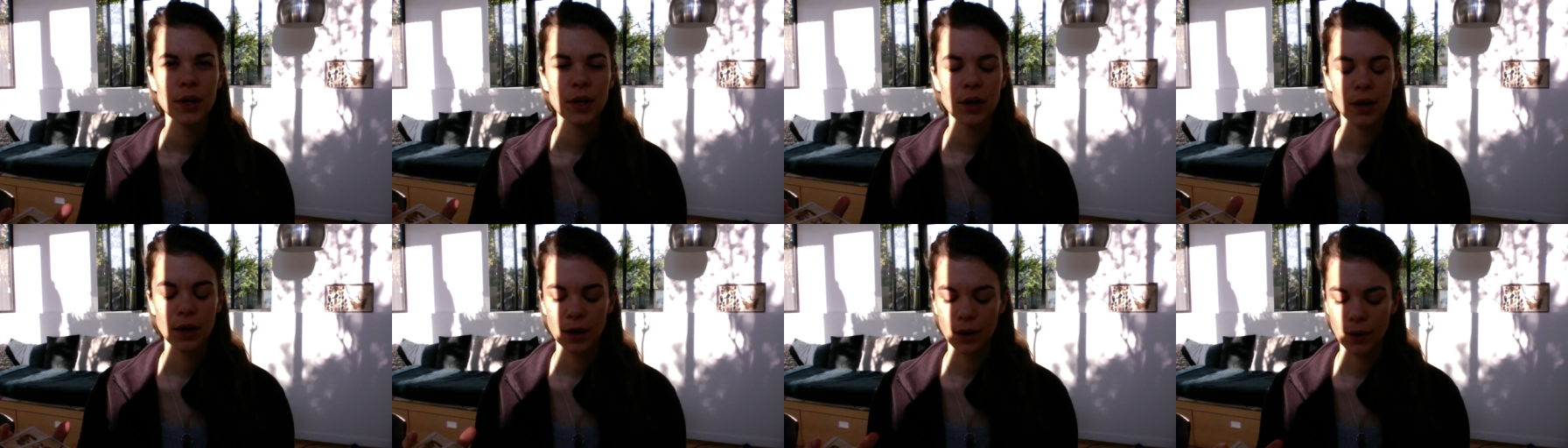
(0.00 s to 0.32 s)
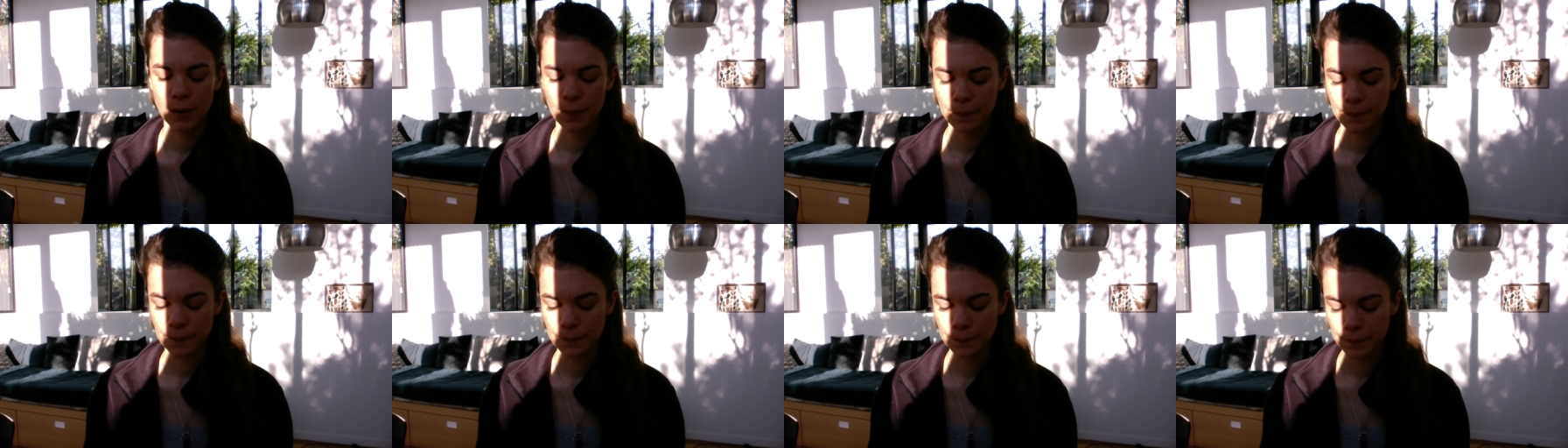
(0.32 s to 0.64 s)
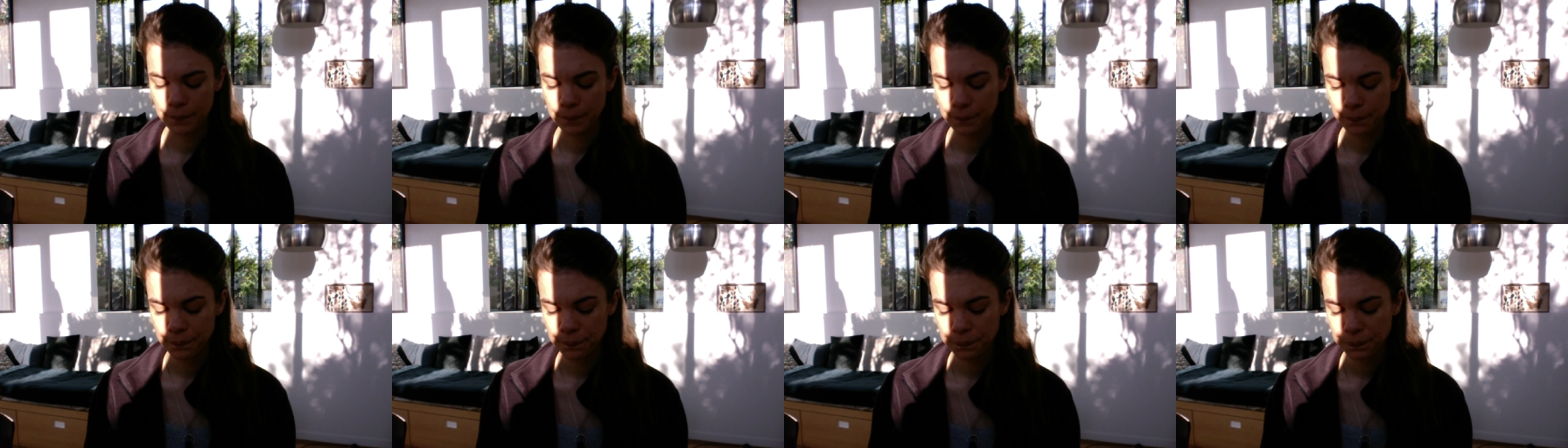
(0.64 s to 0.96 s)

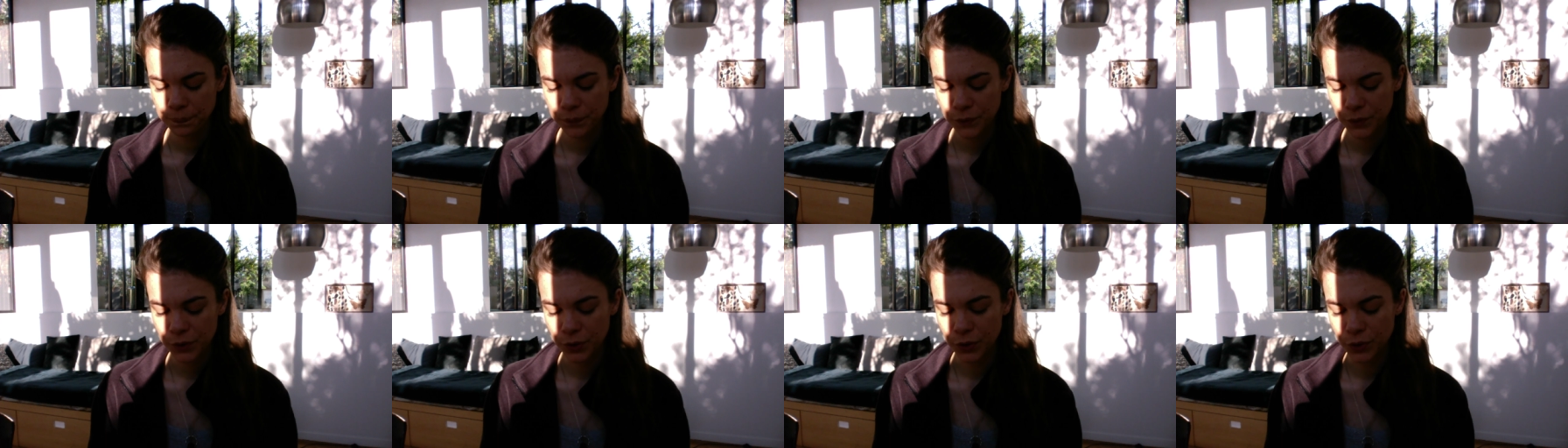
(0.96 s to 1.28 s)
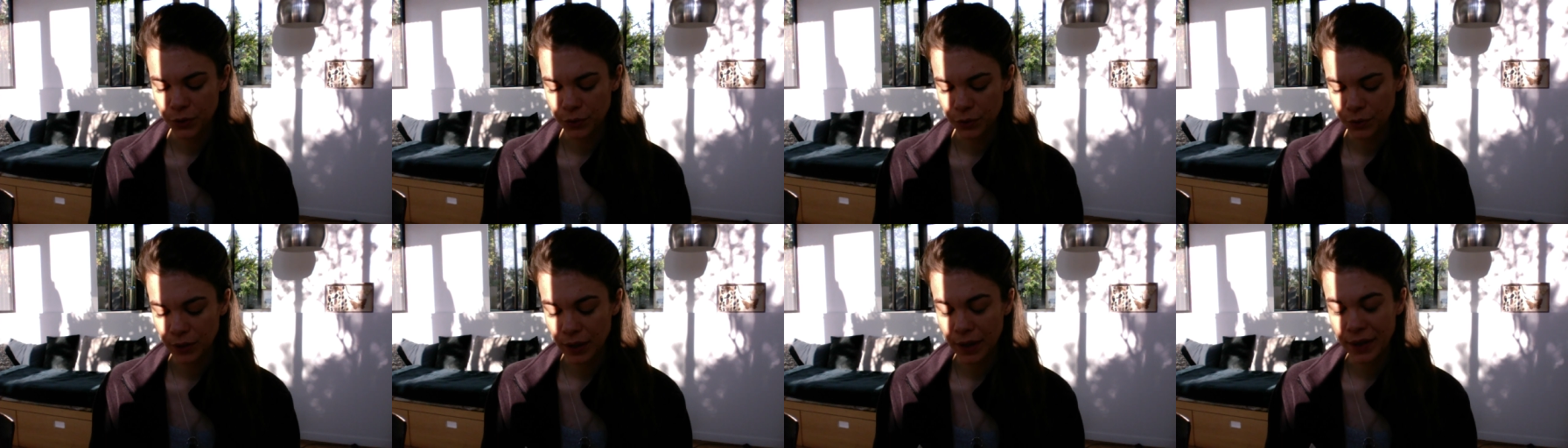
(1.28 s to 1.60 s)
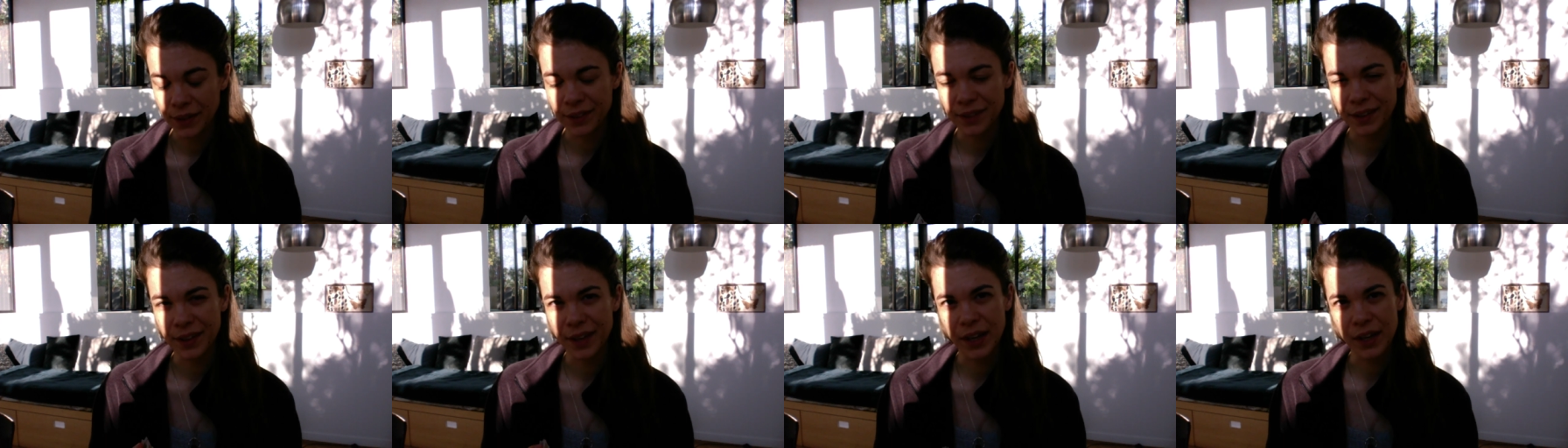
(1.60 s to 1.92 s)
um, you know
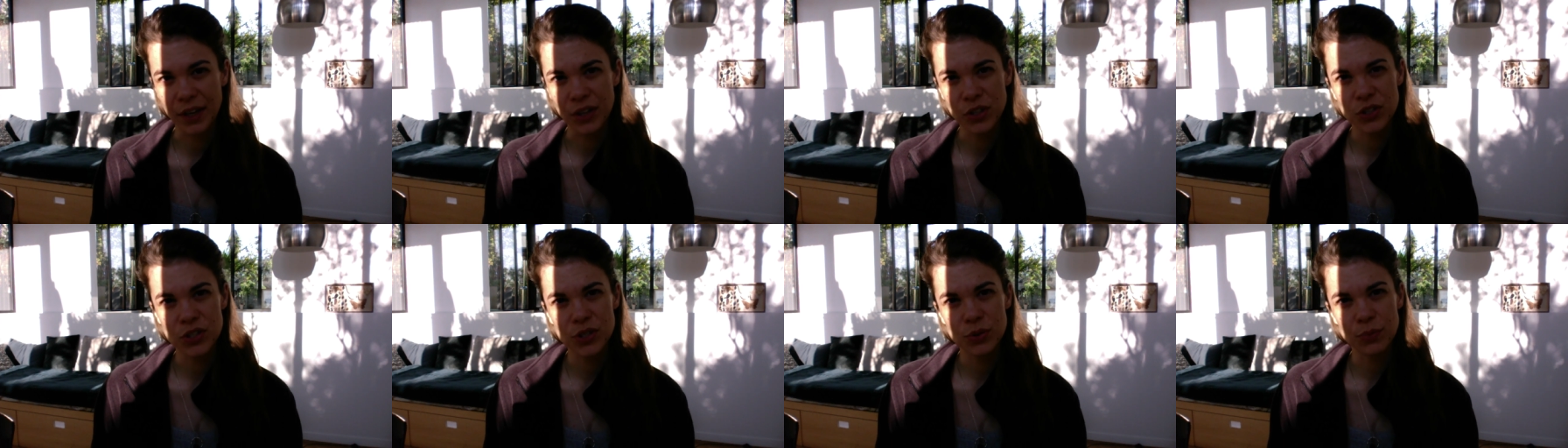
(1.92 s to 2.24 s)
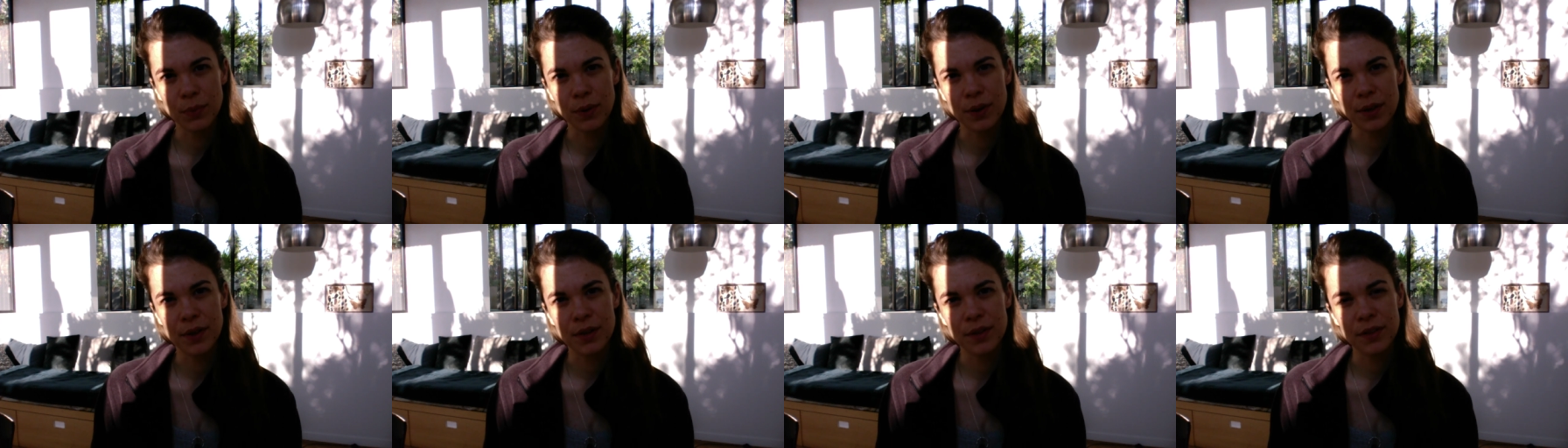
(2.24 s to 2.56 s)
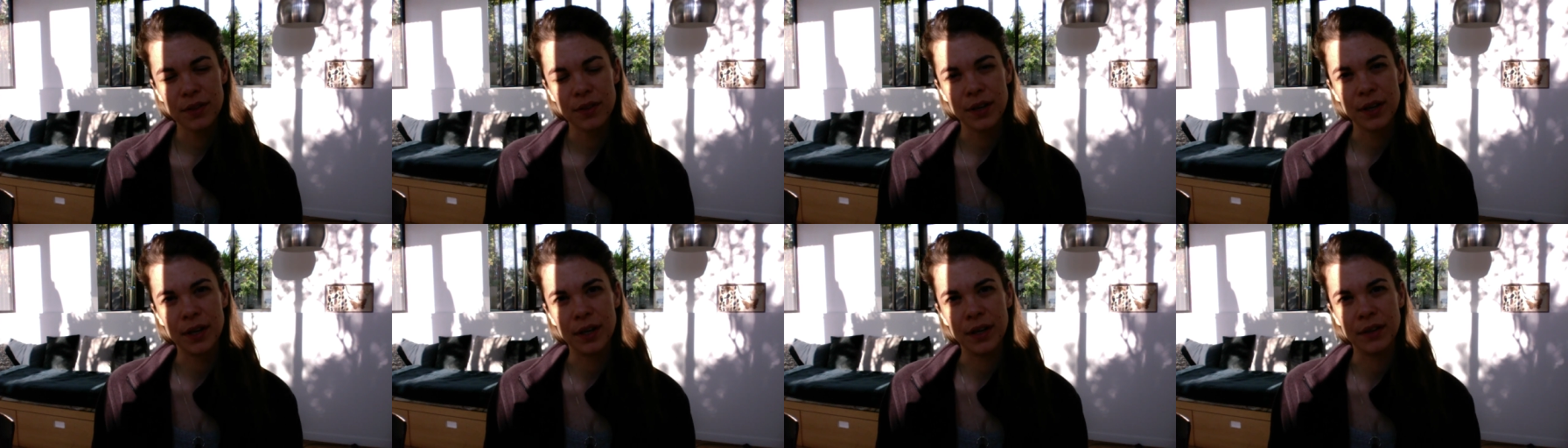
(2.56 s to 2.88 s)
engage with
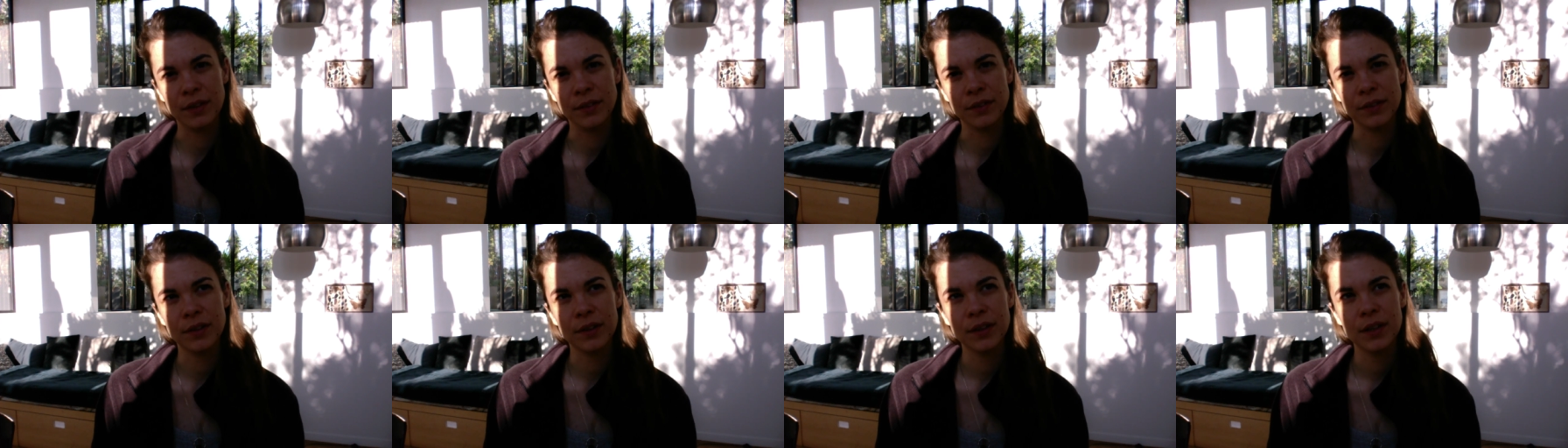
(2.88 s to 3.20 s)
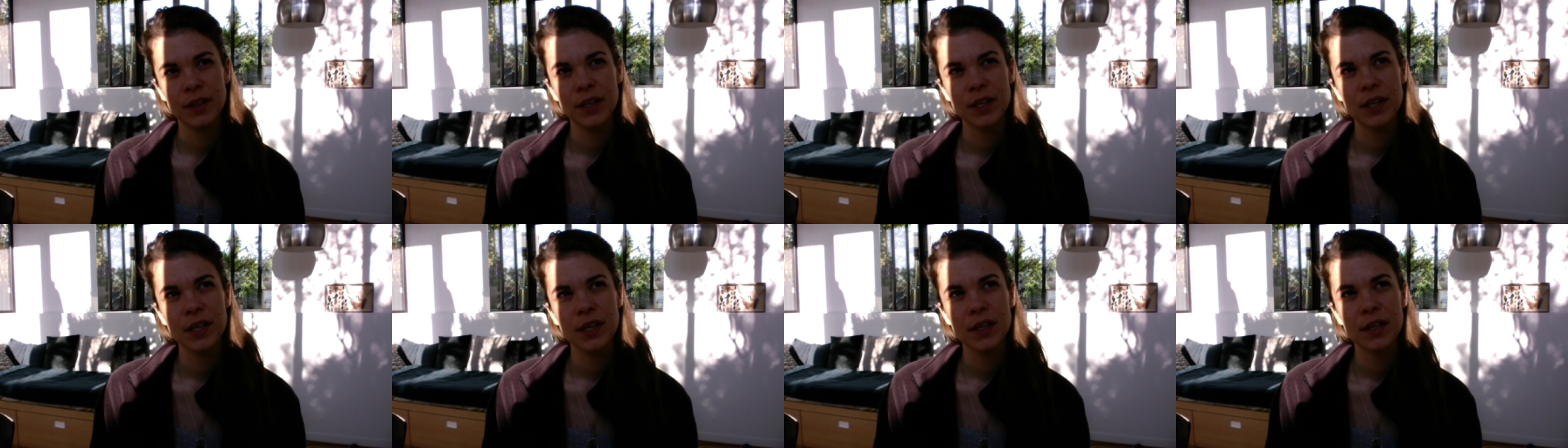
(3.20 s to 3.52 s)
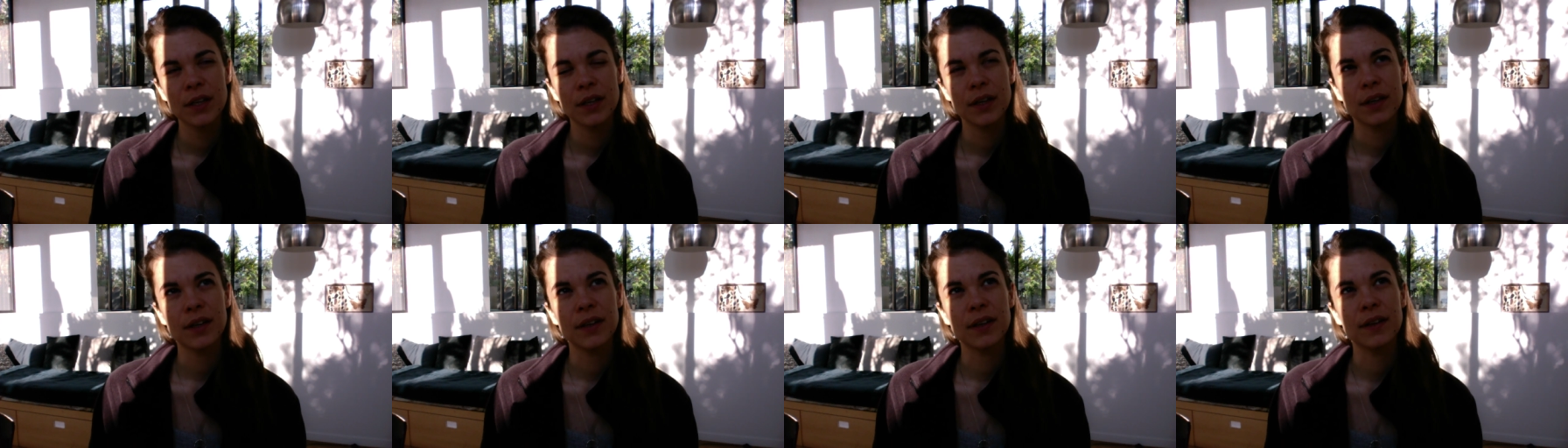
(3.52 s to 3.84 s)
and
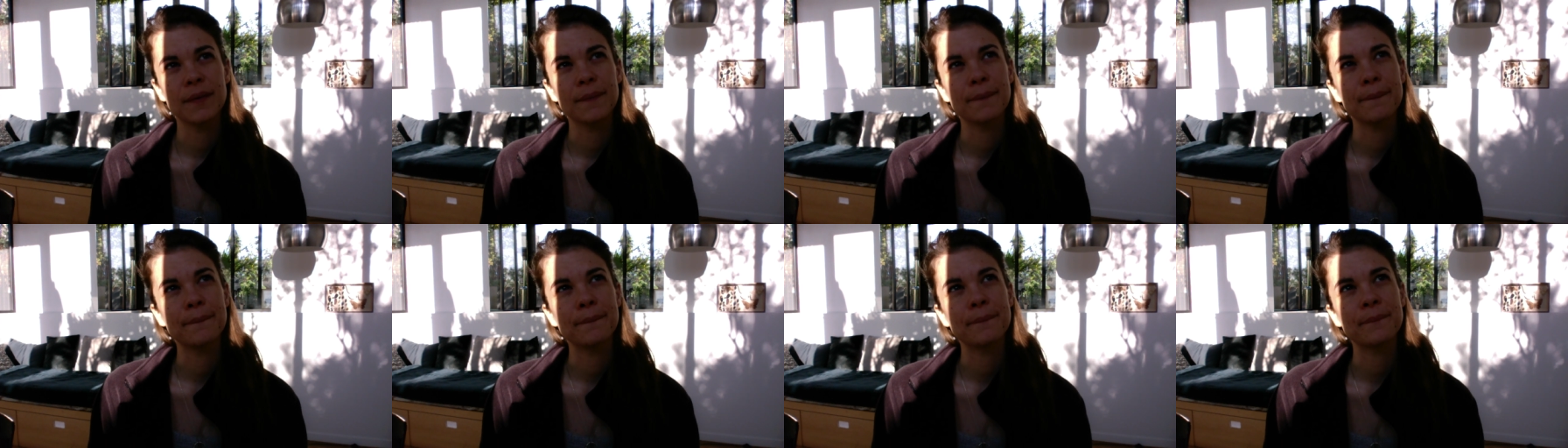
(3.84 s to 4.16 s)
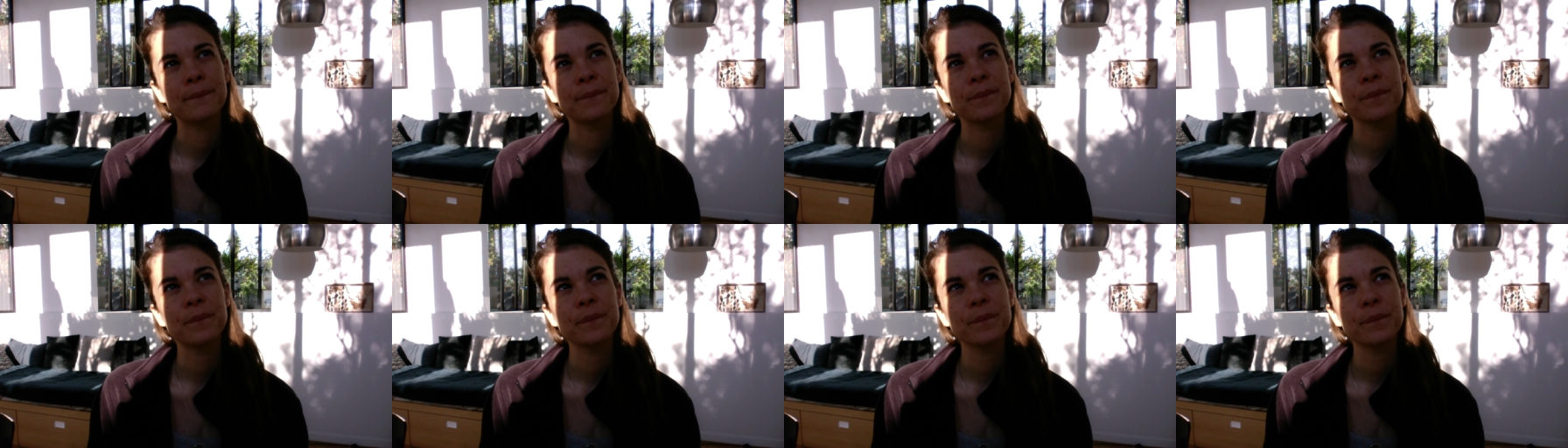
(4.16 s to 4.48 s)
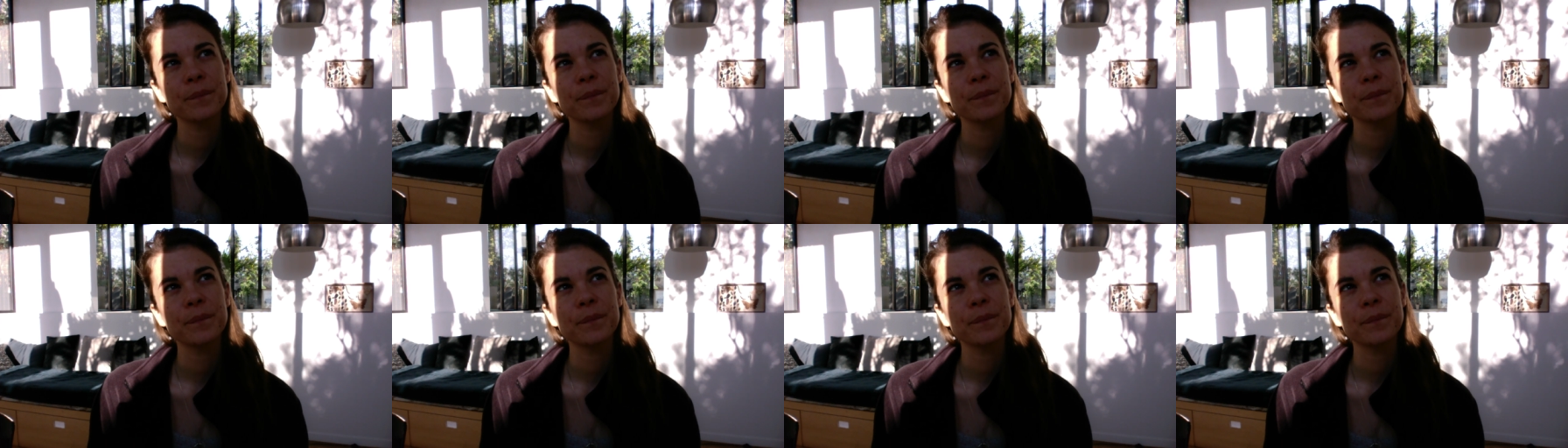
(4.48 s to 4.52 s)
um,